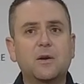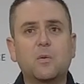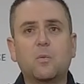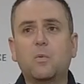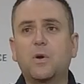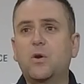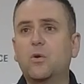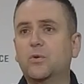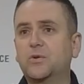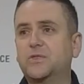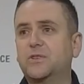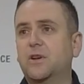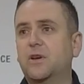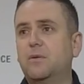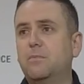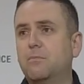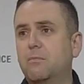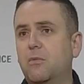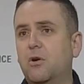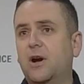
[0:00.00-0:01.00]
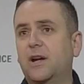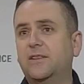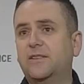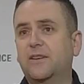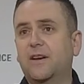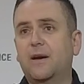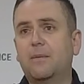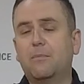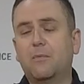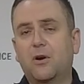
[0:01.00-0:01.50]
we also
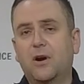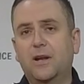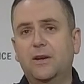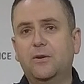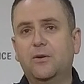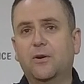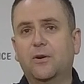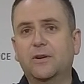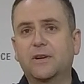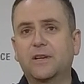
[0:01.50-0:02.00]
might not.